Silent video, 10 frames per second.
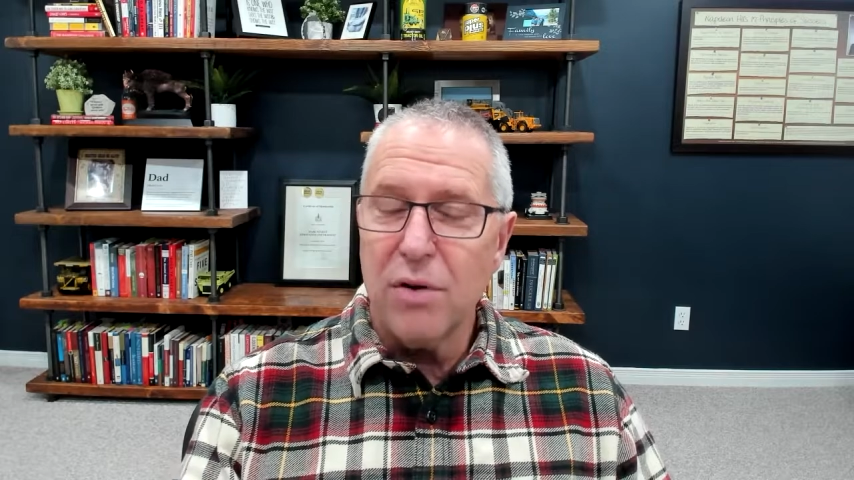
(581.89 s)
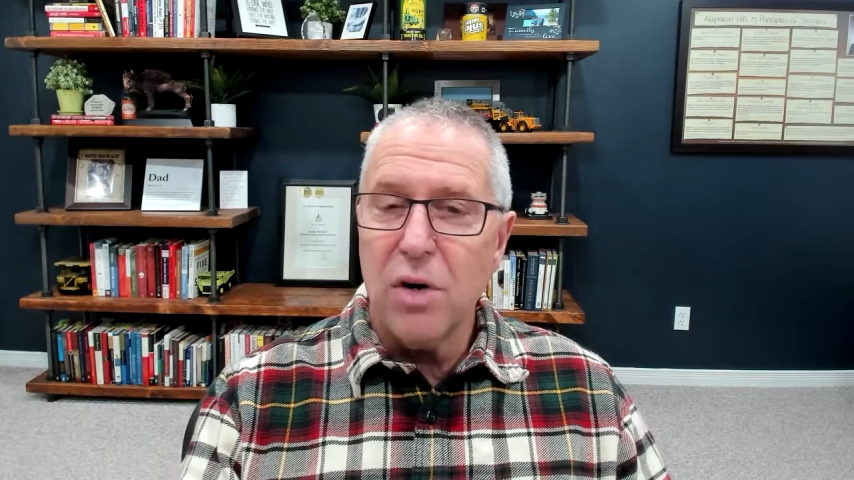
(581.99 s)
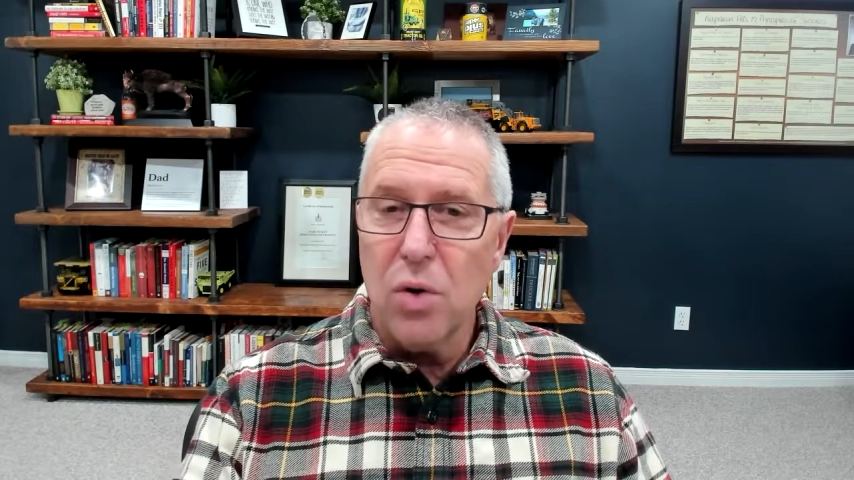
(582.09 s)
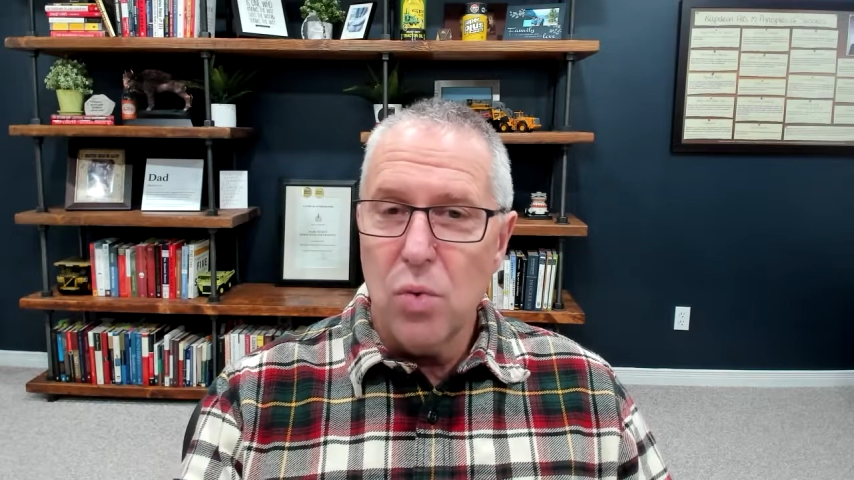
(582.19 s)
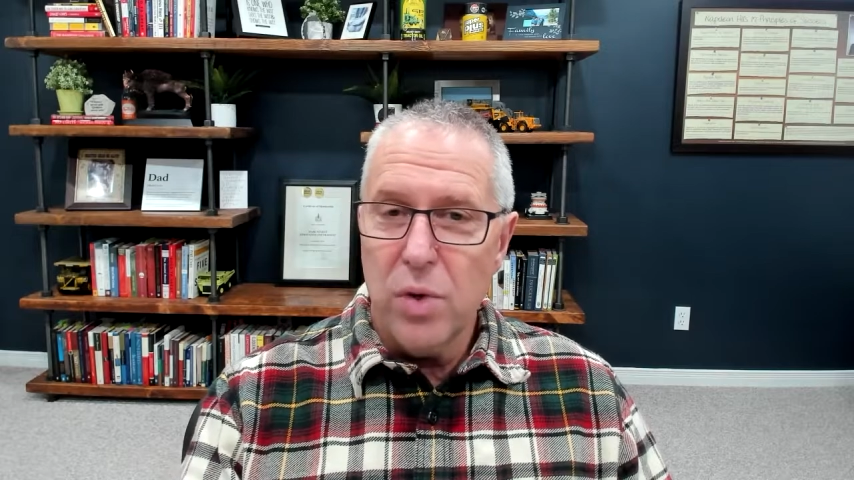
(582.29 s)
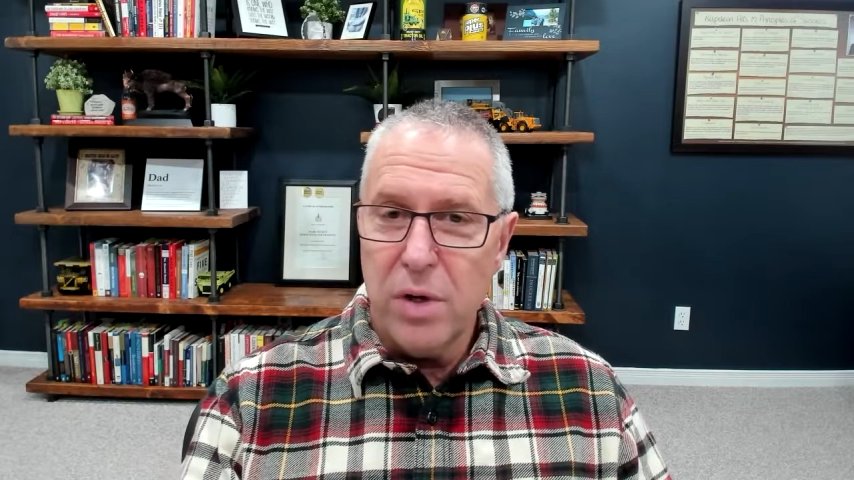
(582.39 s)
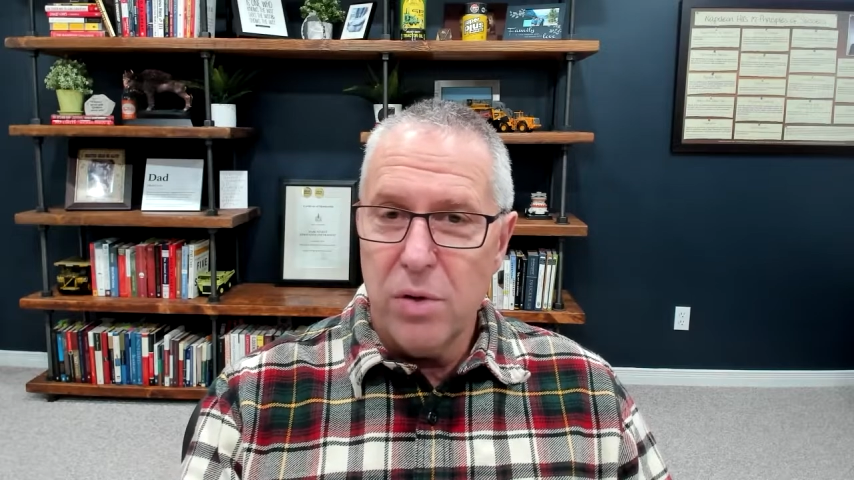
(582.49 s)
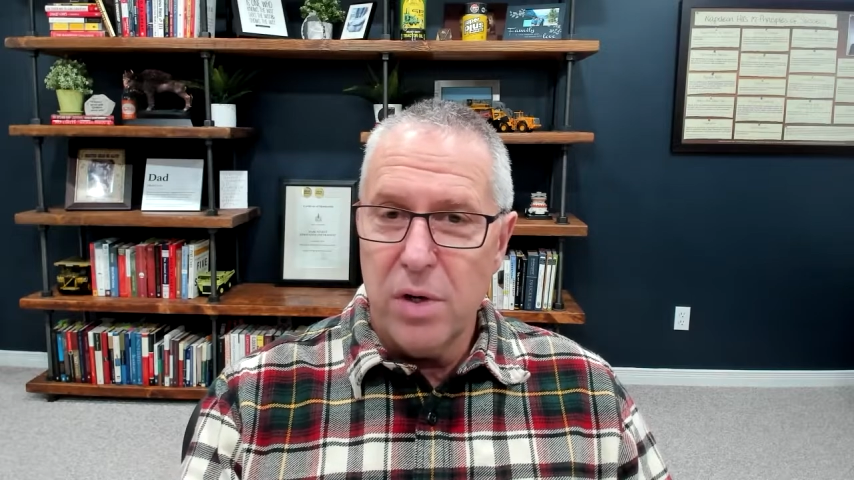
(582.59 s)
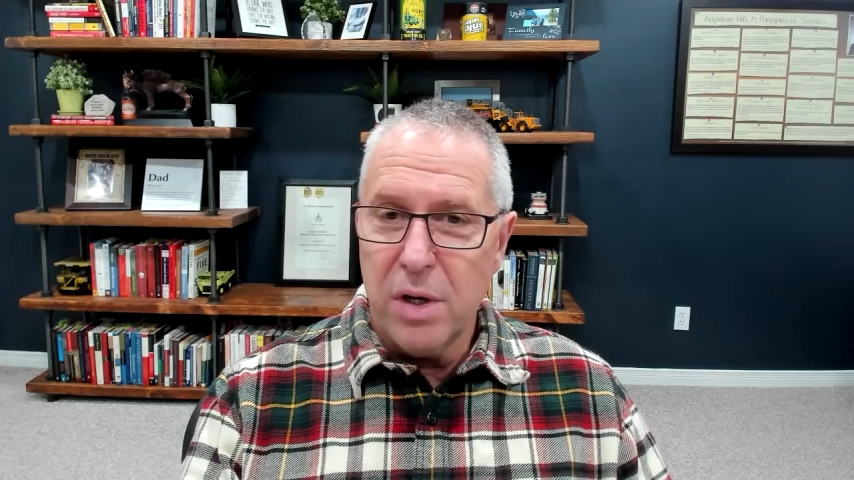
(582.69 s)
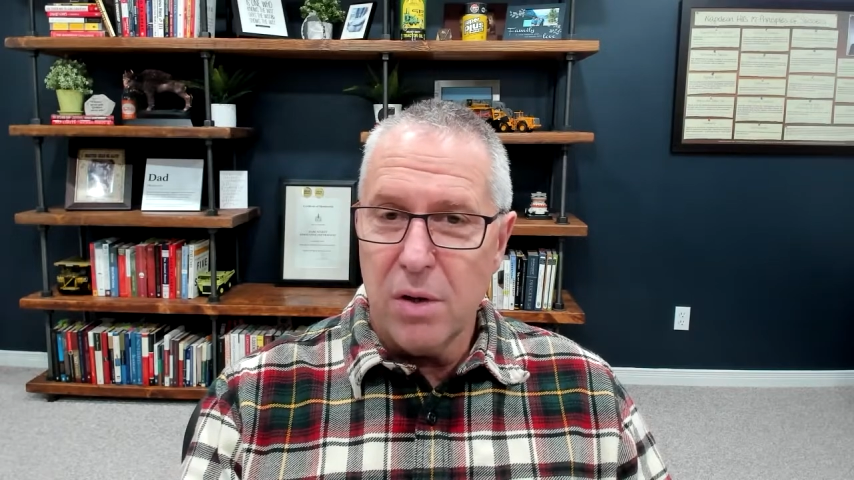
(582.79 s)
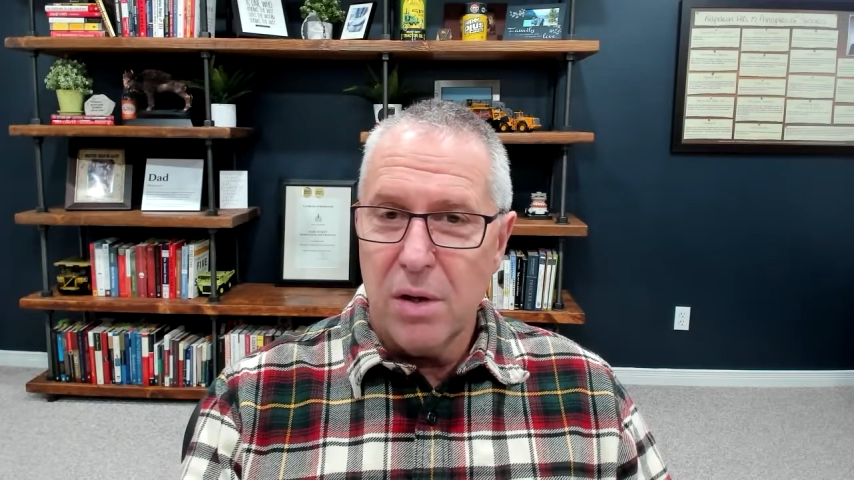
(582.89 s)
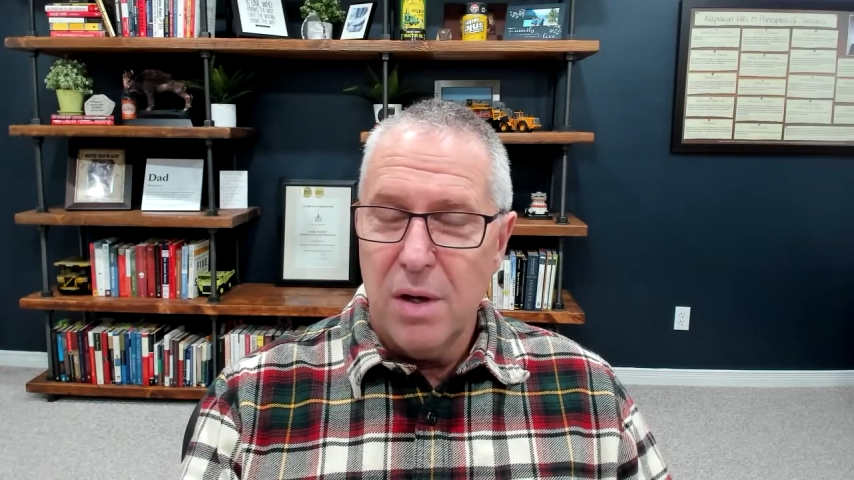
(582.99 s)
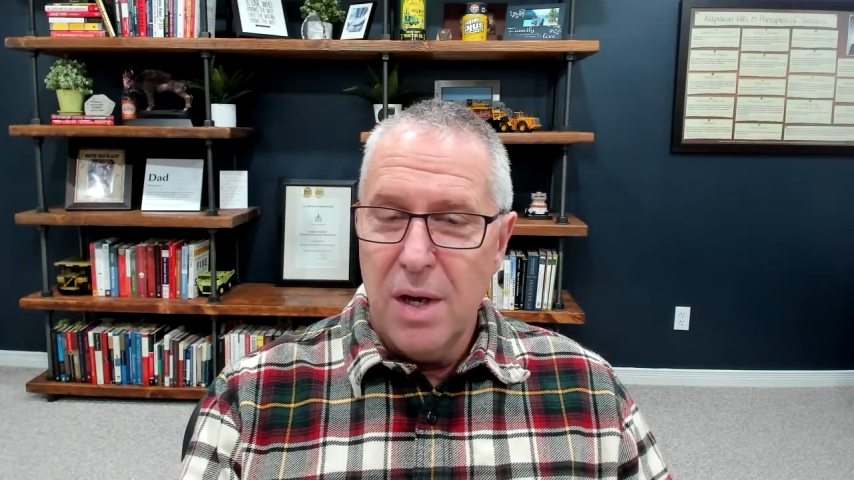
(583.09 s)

career here.